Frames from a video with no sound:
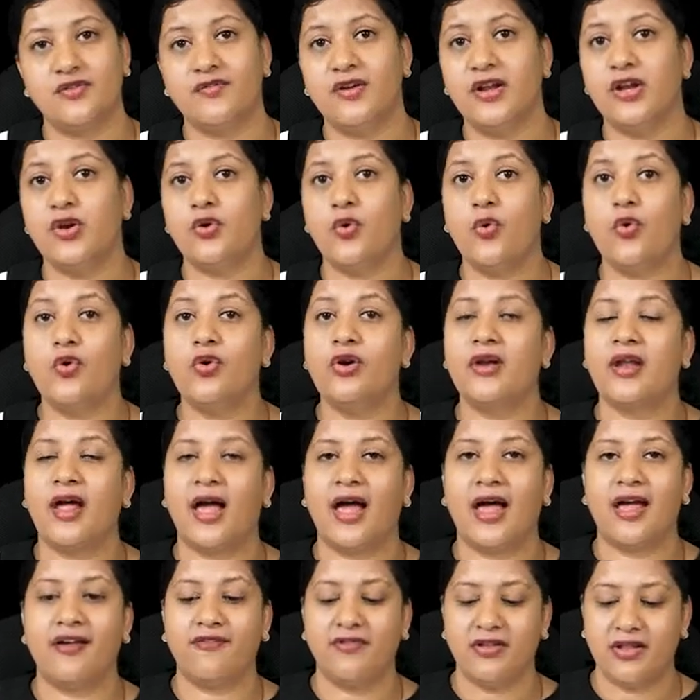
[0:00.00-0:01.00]
We don't
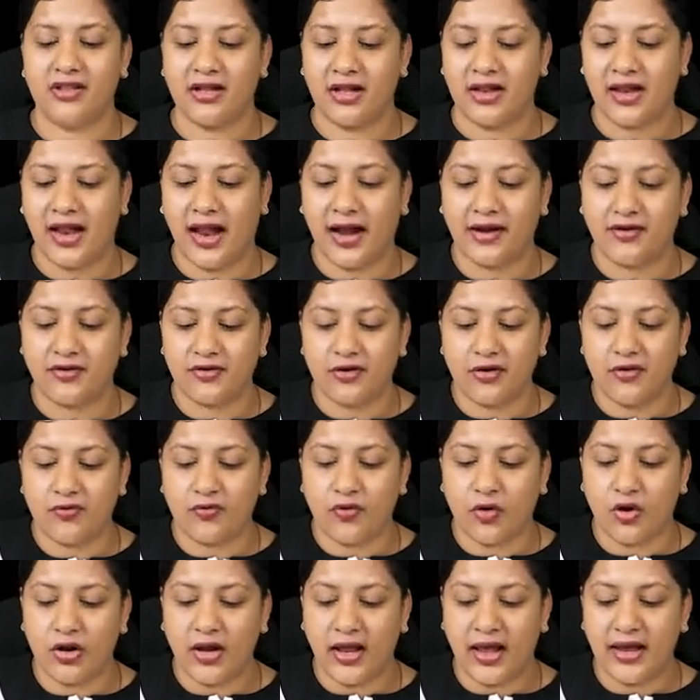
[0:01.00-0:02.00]
have in the lateral
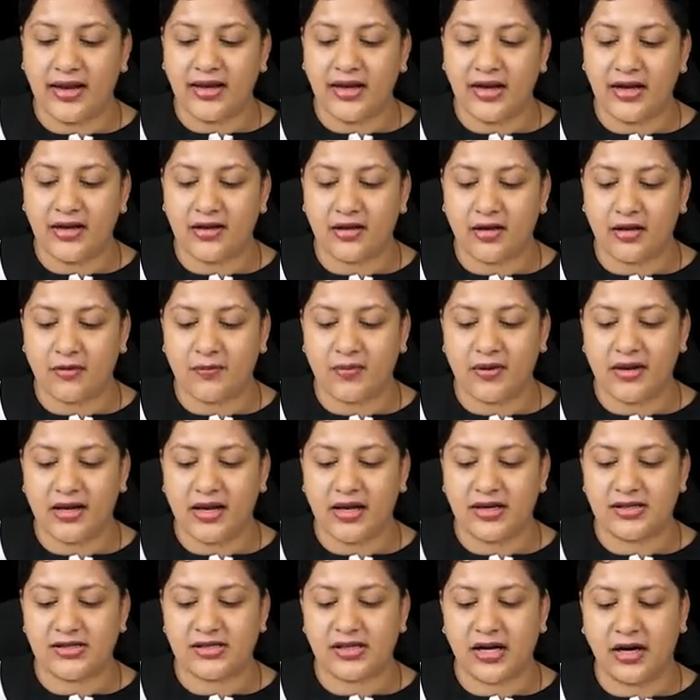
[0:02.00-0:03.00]
wall any
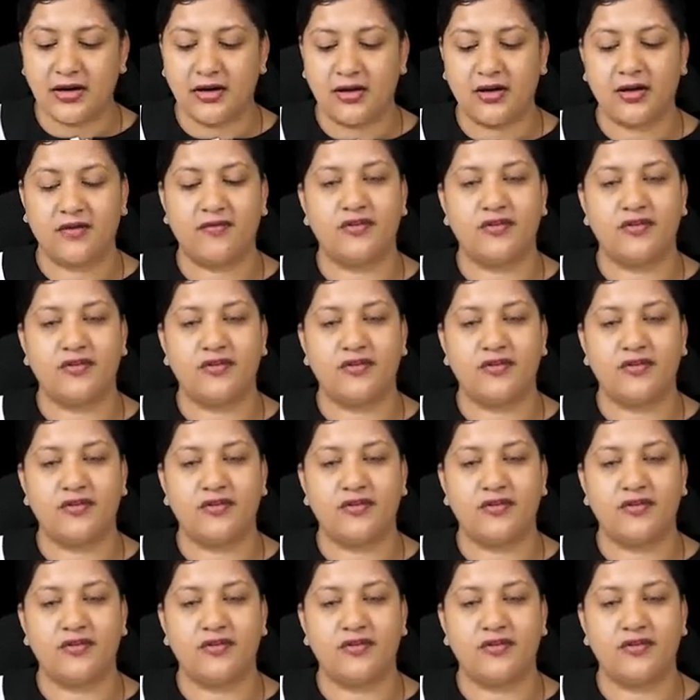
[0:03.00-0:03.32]
turbinates under